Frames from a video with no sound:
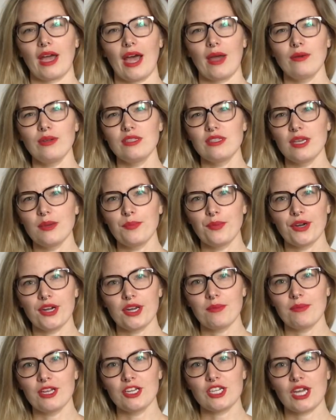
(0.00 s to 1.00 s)
I would say,
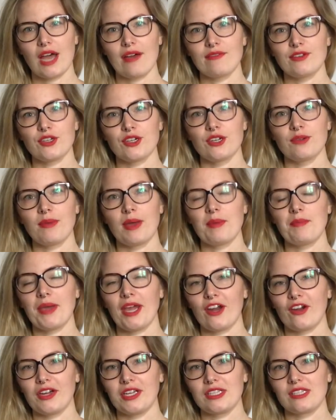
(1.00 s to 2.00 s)
pretty much after my
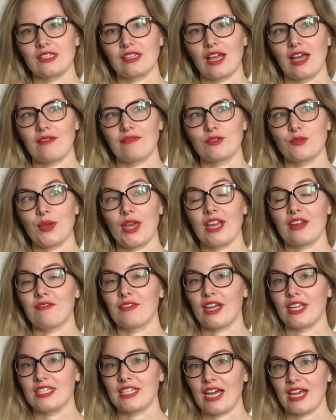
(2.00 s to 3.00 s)
parents left. We had a
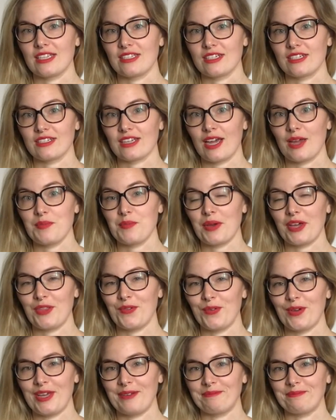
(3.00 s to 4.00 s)
fantastic time, by
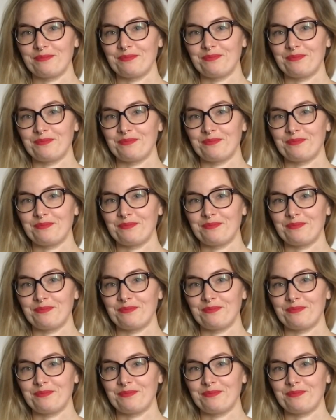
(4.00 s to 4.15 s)
the way.